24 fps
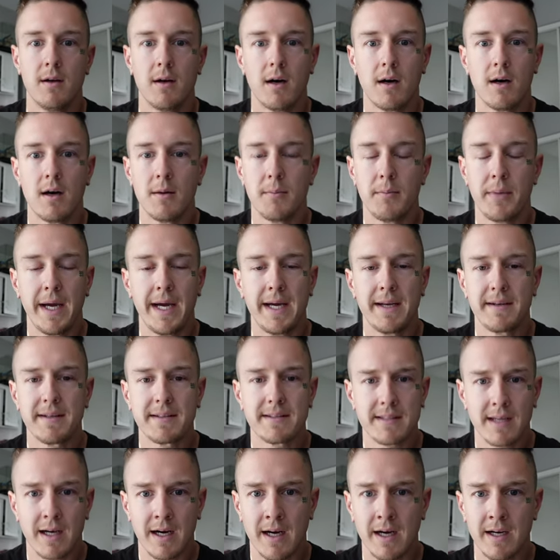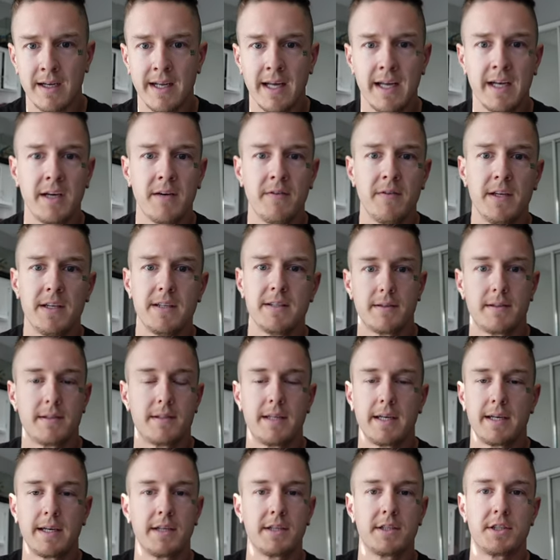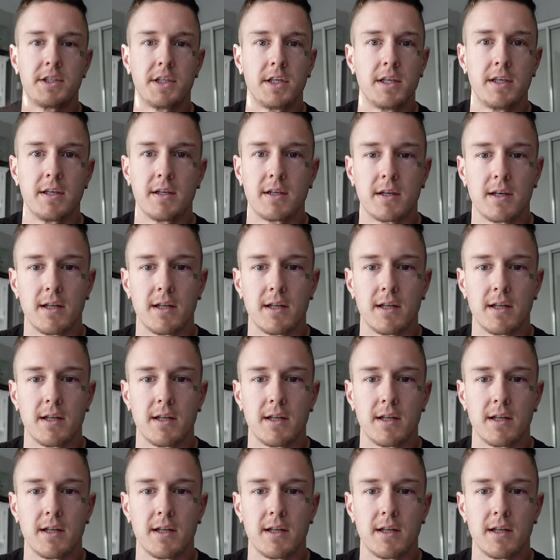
uh, PandaSign, any of these signature